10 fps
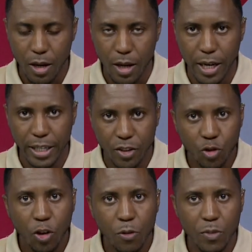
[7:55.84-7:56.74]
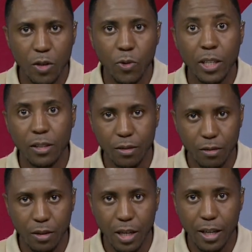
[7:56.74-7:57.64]
It struck me when,
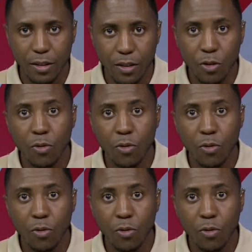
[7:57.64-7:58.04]
Lance, you